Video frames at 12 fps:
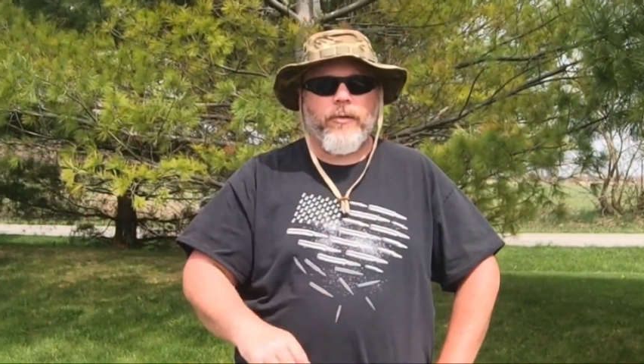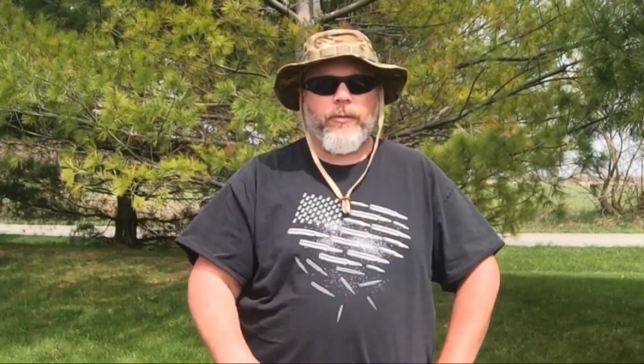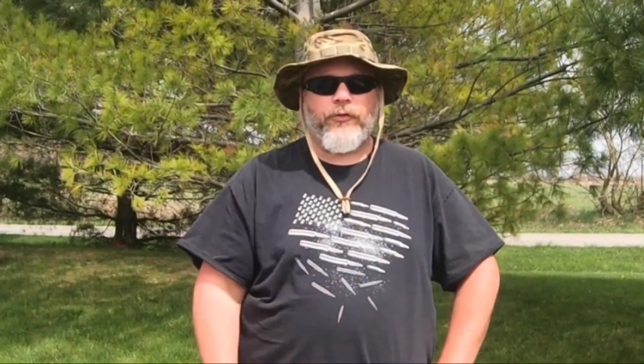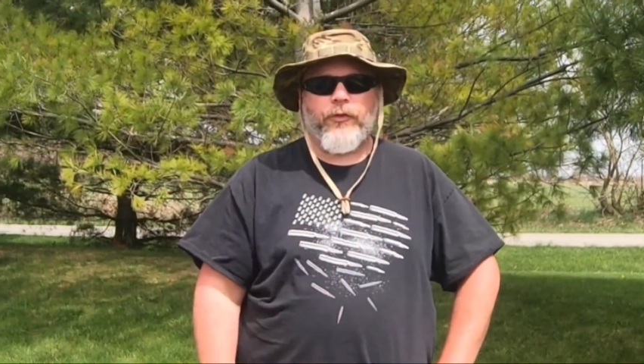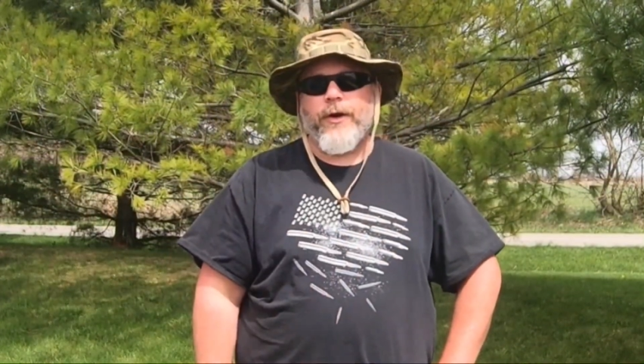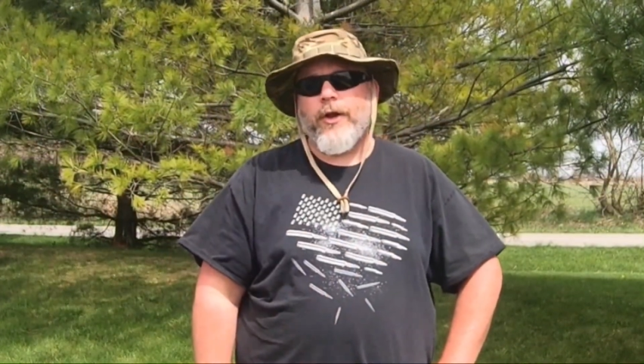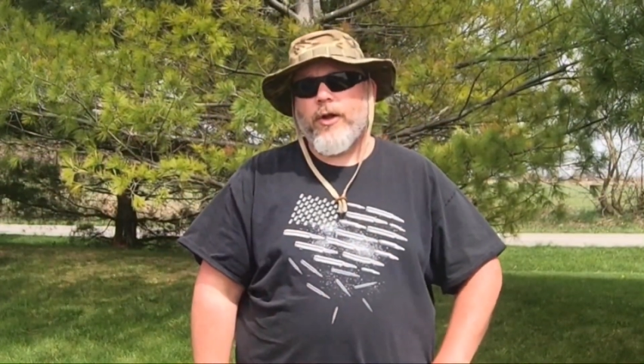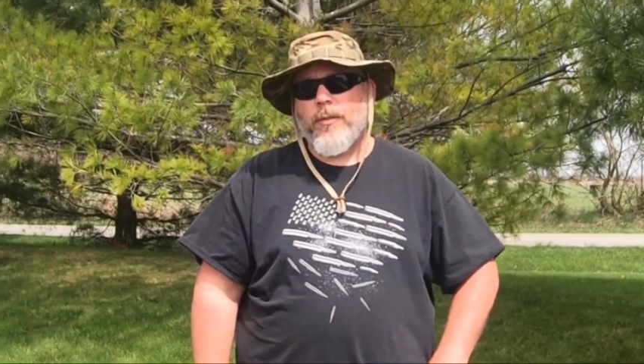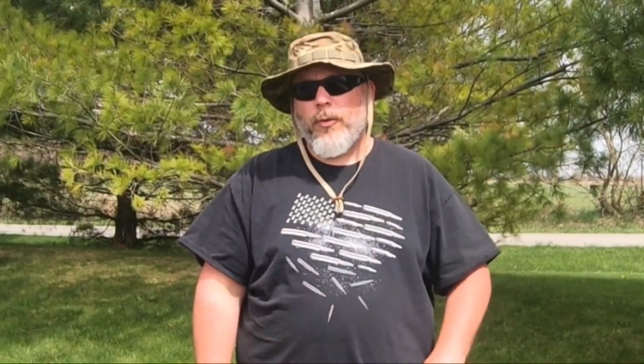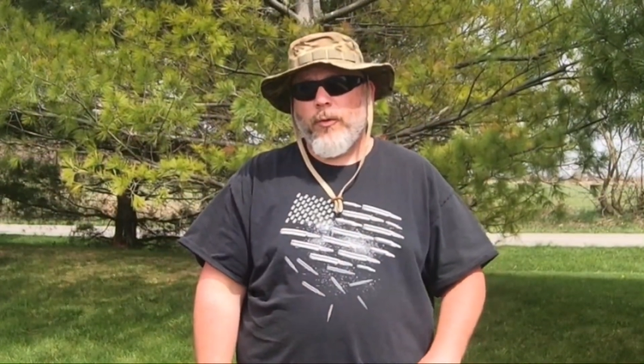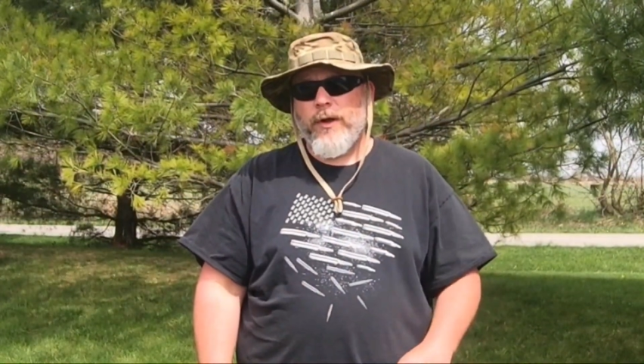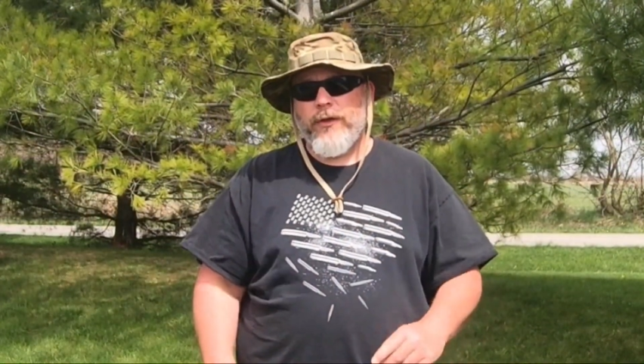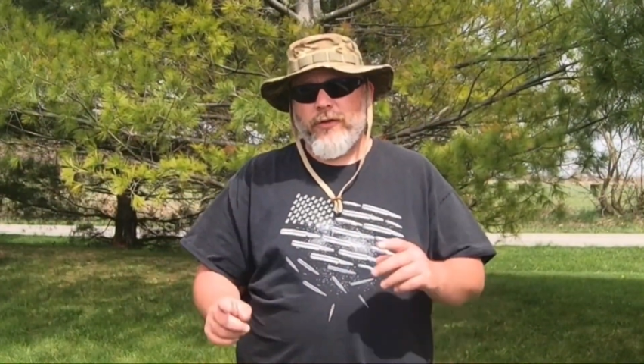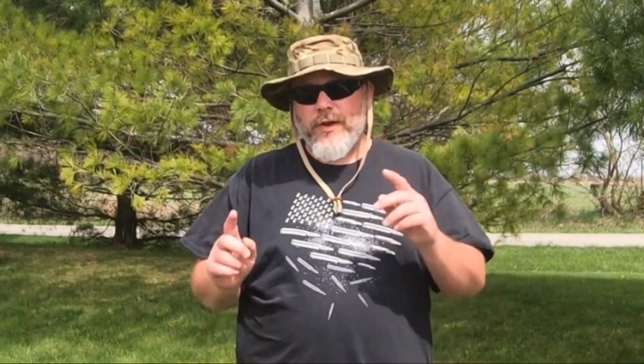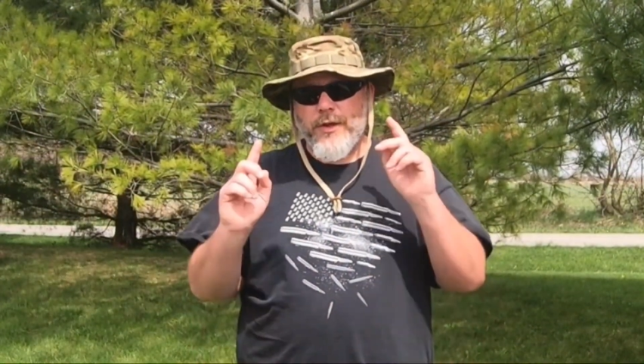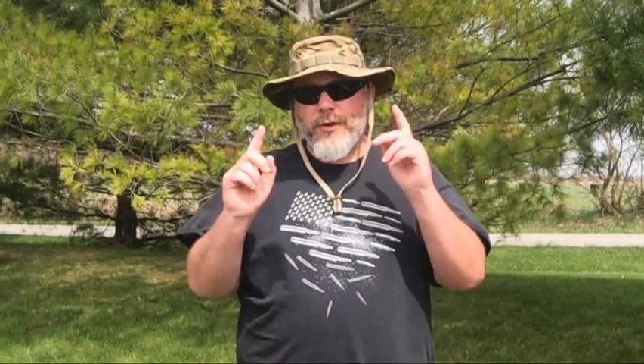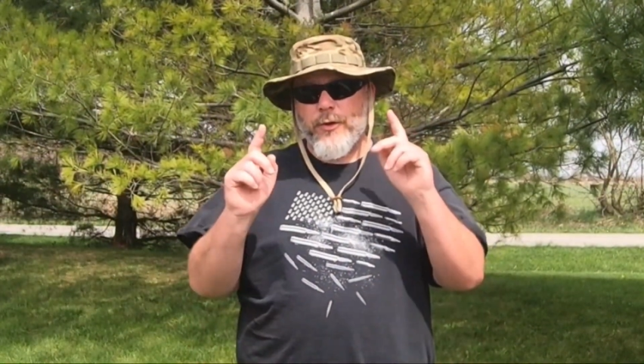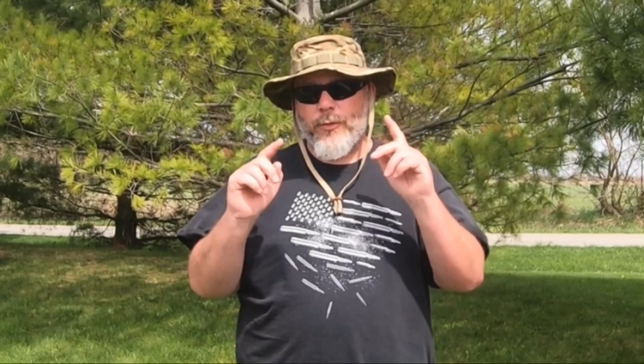demonstrate a couple ways that
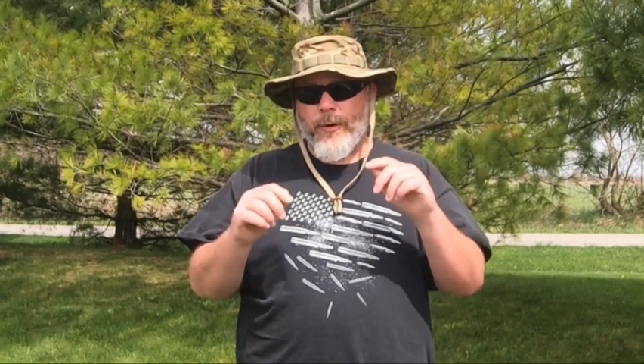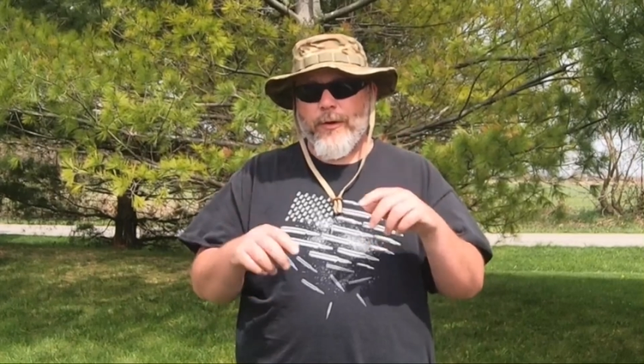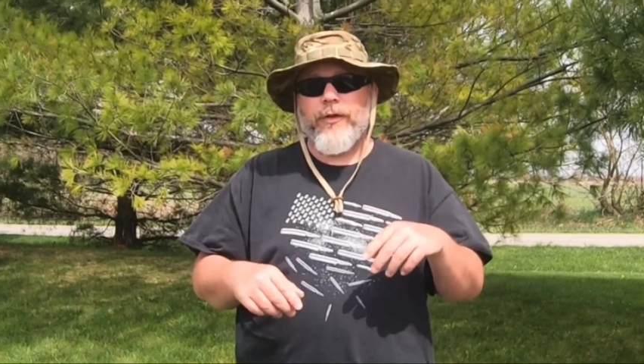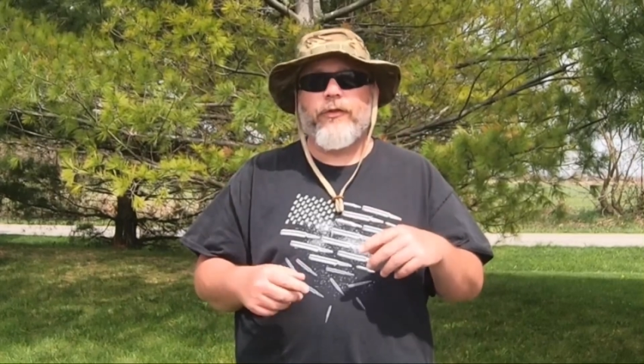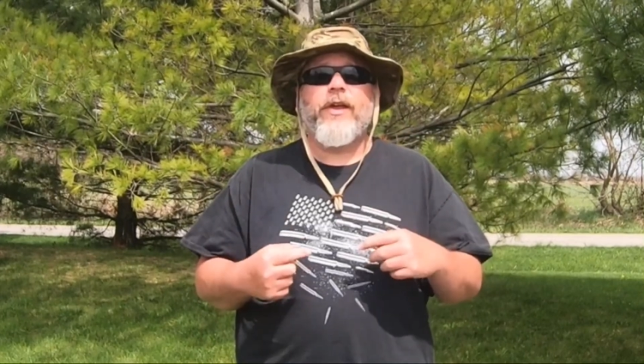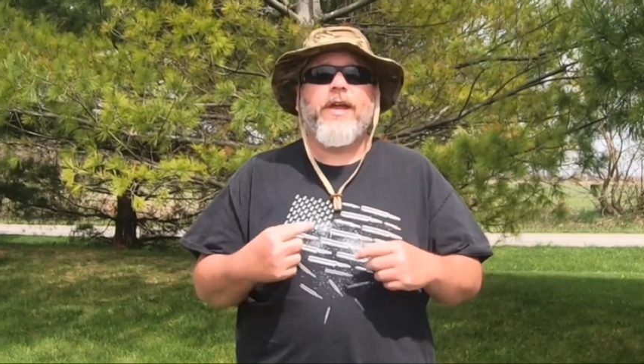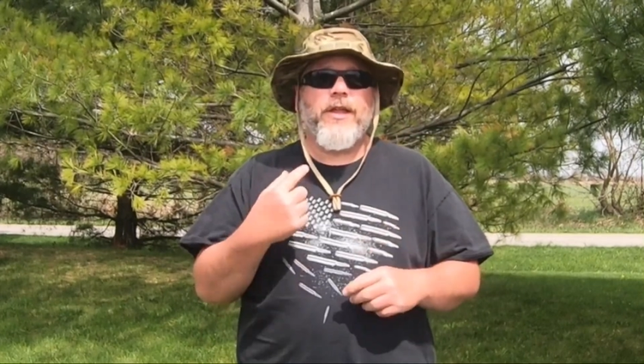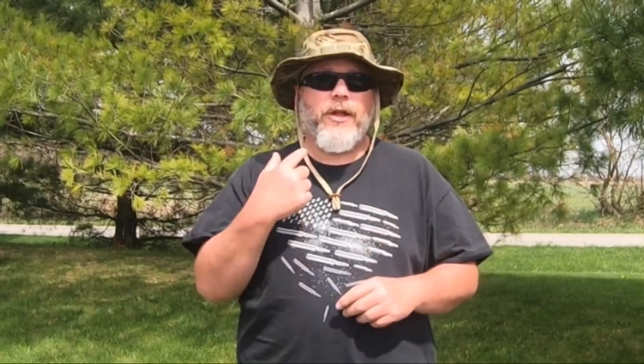you can wear this hat.